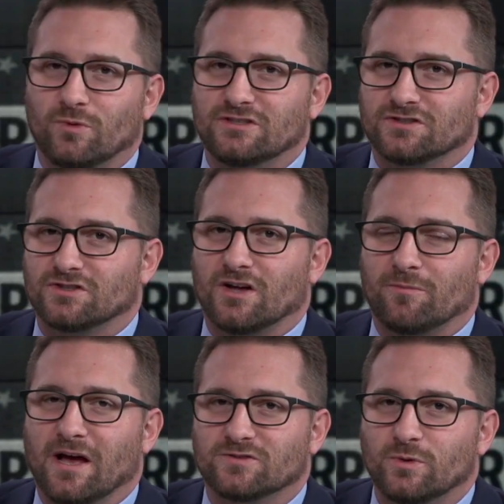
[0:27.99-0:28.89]
we just saw in
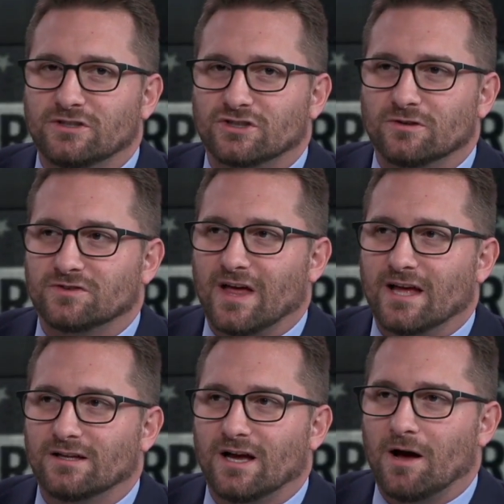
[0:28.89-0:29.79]
the past week shows
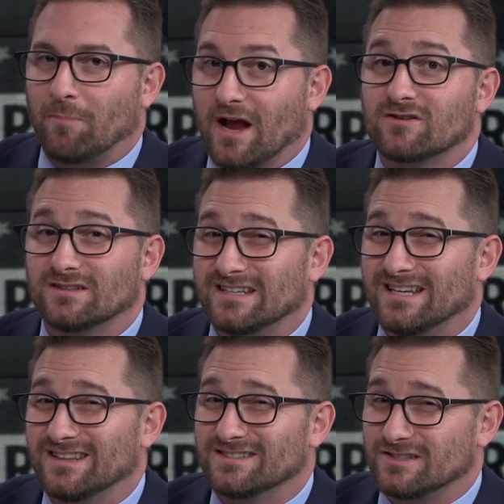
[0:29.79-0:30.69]
that
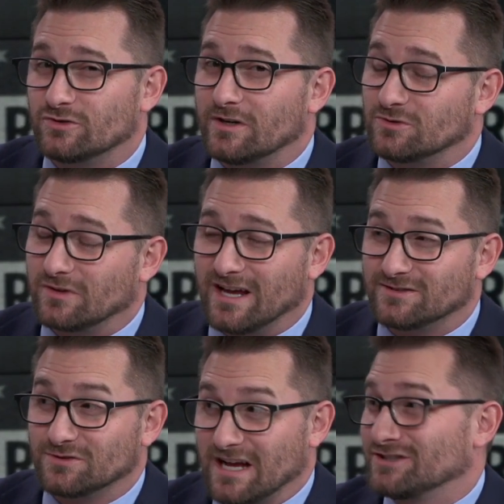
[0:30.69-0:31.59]
apparently the situation with
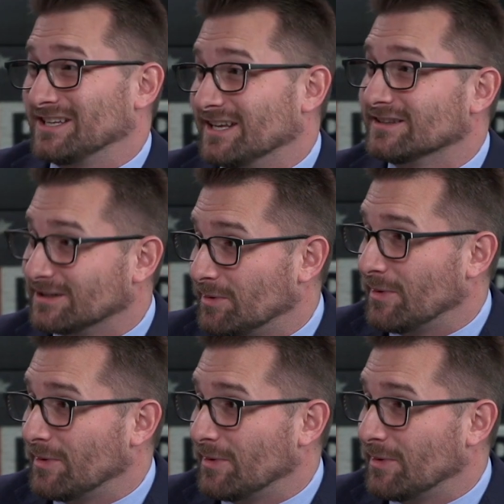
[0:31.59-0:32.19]
cancer is actually getting a little bit